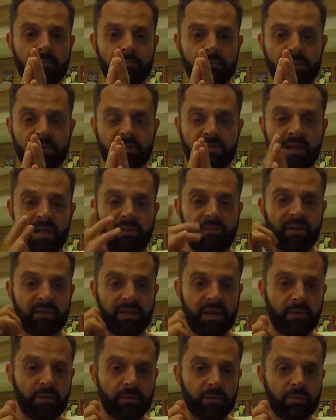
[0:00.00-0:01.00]
Because every
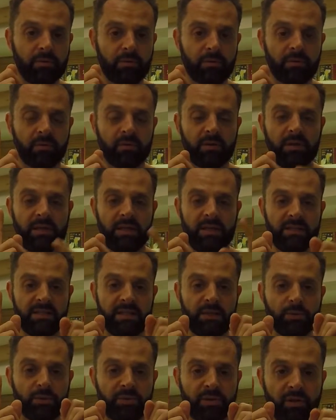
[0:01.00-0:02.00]
Tether is
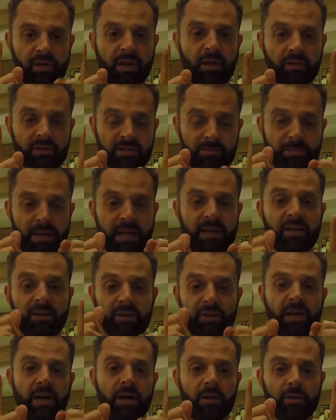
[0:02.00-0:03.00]
equal to $1. It's pegged
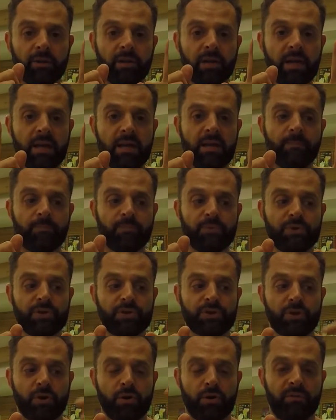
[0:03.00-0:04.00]
on $1.
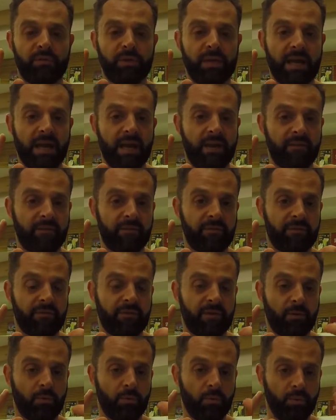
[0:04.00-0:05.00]
So if you have
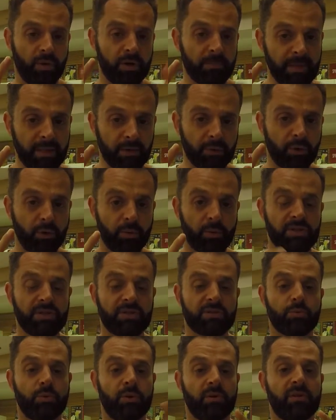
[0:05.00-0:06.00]
1 Bitcoin, which
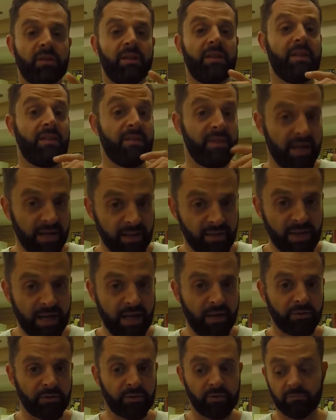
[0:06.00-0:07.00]
is worth
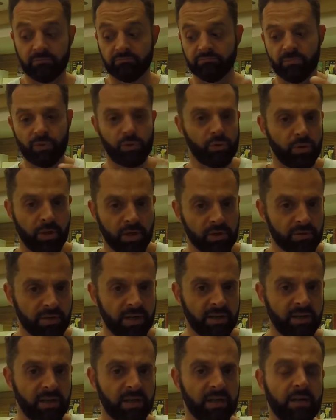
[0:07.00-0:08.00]
9,200,
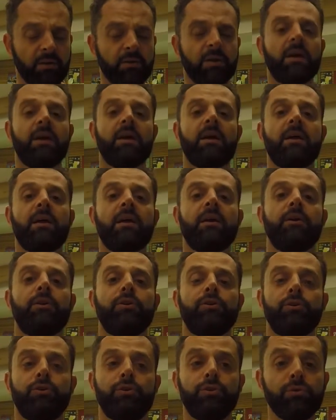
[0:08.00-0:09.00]
I think now,
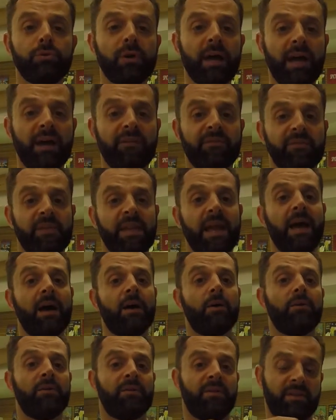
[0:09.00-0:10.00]
you have
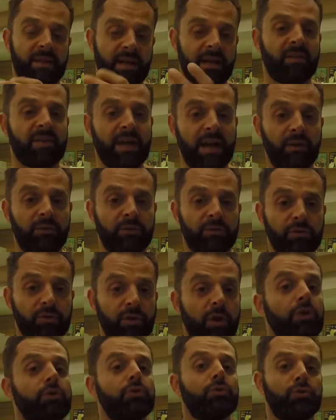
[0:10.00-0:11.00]
now
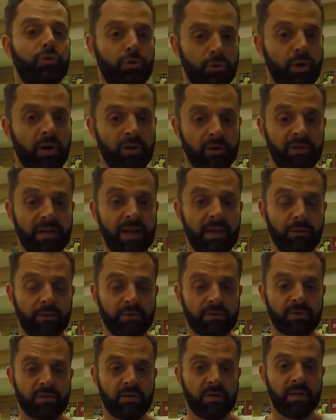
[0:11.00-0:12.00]
9,200
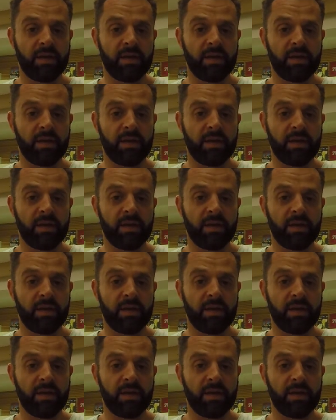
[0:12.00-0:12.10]
Tethers.